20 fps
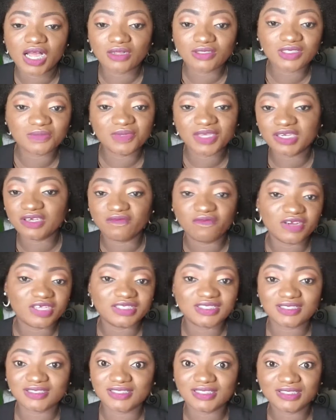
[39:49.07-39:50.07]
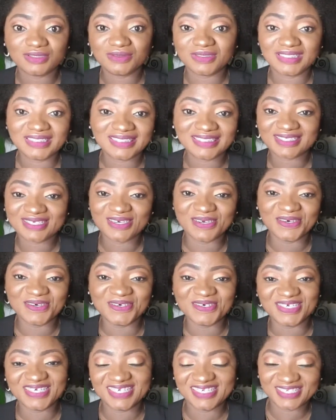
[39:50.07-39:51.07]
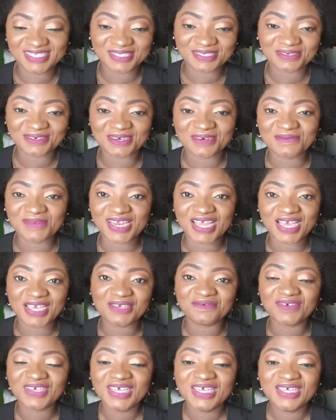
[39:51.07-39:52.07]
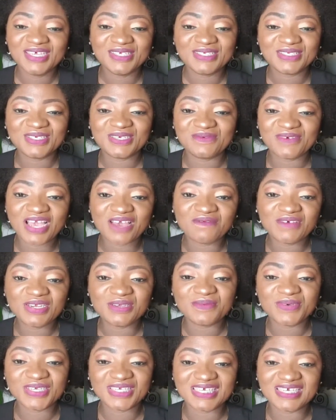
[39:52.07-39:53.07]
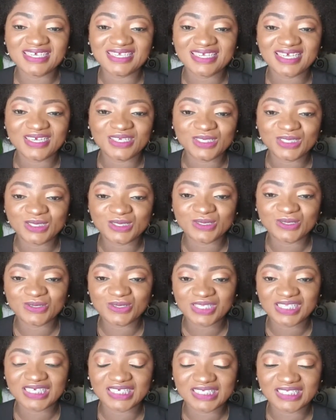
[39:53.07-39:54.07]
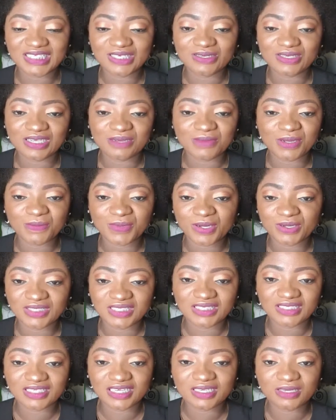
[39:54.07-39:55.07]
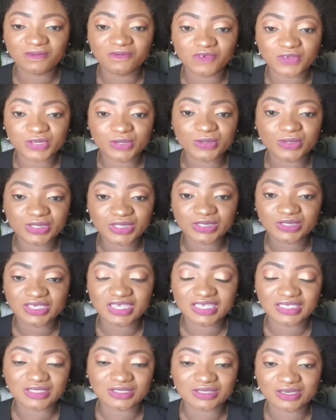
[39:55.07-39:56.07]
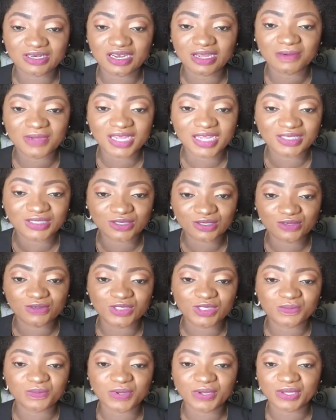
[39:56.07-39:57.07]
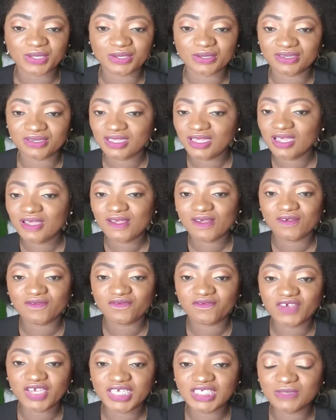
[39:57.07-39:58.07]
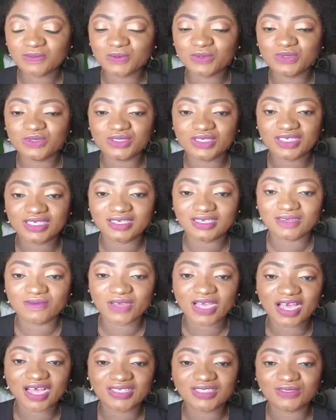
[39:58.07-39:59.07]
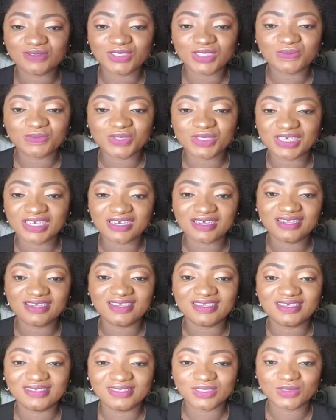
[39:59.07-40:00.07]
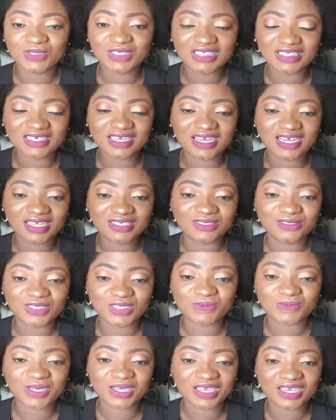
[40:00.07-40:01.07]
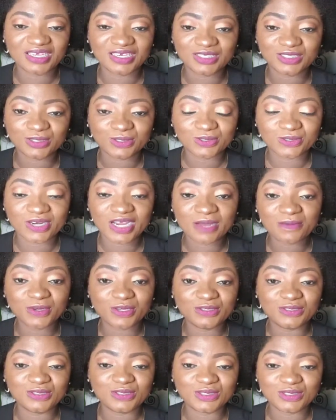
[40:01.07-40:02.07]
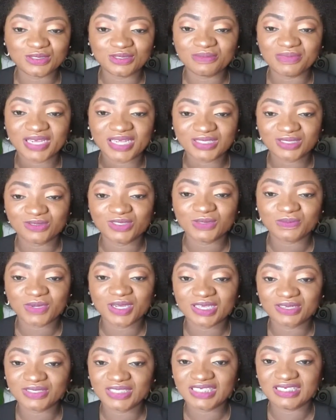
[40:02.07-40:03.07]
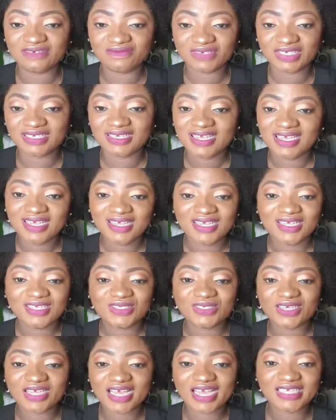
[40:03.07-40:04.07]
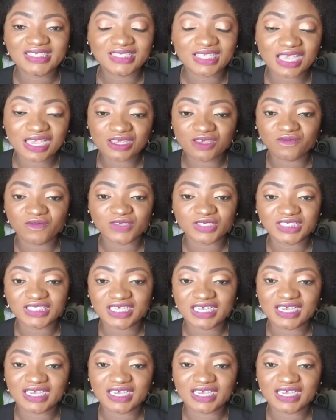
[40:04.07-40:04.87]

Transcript: how to be an influencer series on Instagram Live. So if you have anybody that needs to know this, tell them about it. Let them follow us on Instagram at OLORISUPERGAL, on Facebook at OLORISUPERGAL, on Twitter at OLORISUPERGAL, and subscribe on YouTube at OLORISUPERGAL TV. So guys, thank you for